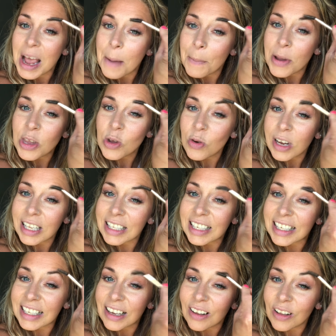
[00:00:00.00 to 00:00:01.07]
but you can
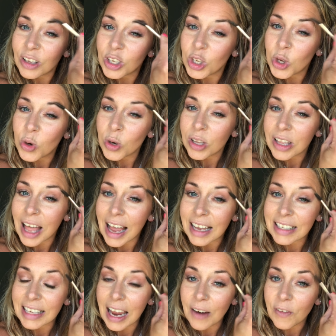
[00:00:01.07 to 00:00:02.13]
still
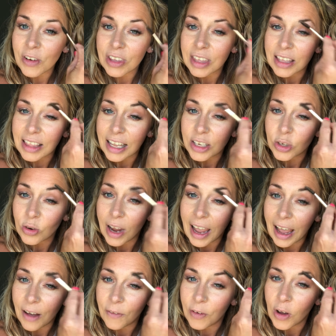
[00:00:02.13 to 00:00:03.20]
utilize everything that you
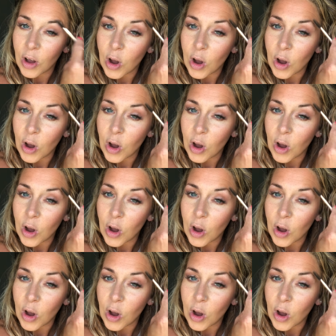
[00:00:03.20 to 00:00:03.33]
have